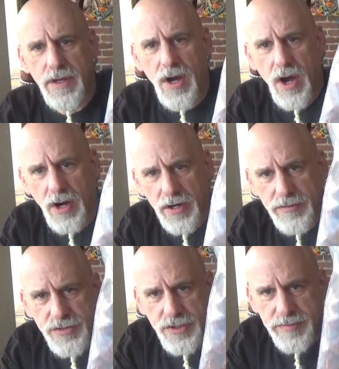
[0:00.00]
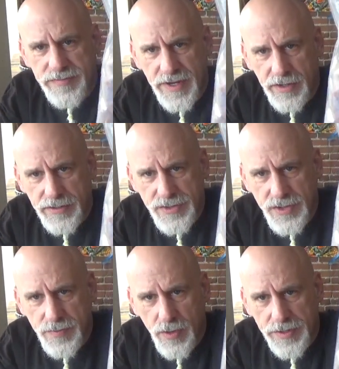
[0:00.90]
are Tube of Terror
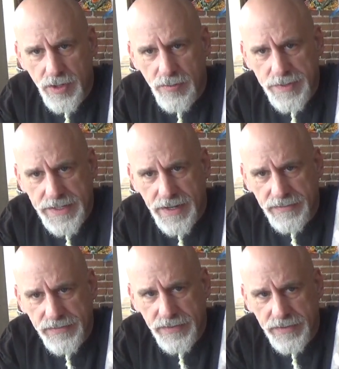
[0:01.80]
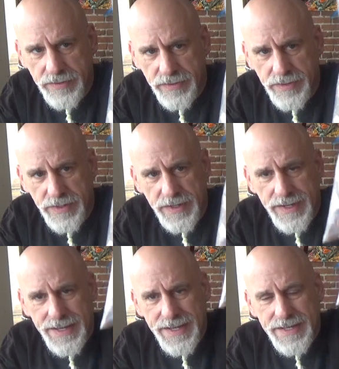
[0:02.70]
2.0 peanuts.
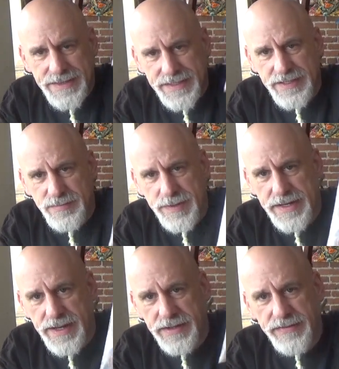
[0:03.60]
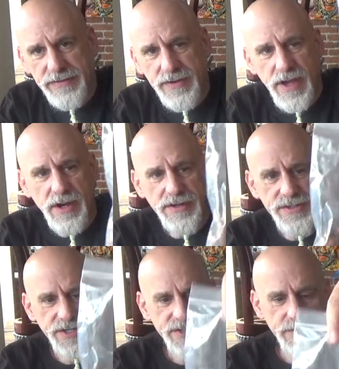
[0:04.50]
These peanuts are
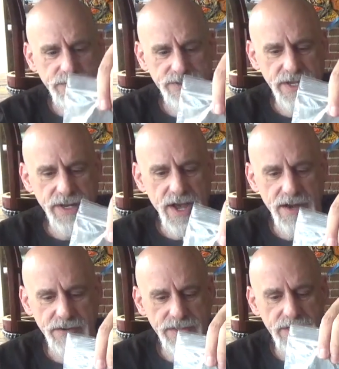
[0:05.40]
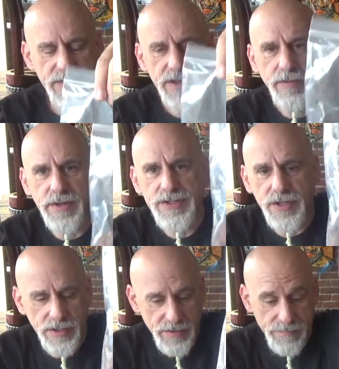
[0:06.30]
60% hotter than the
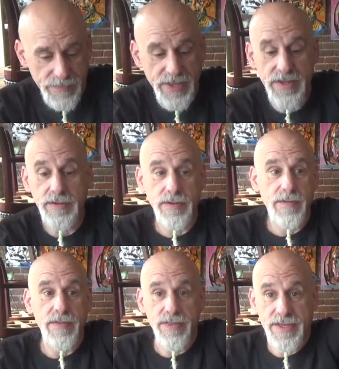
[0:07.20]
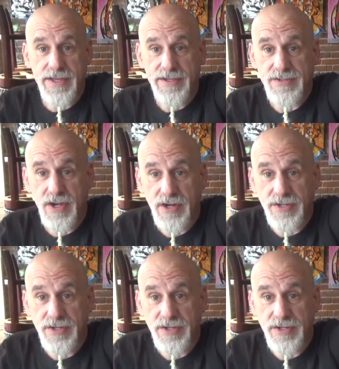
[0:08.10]
original. So this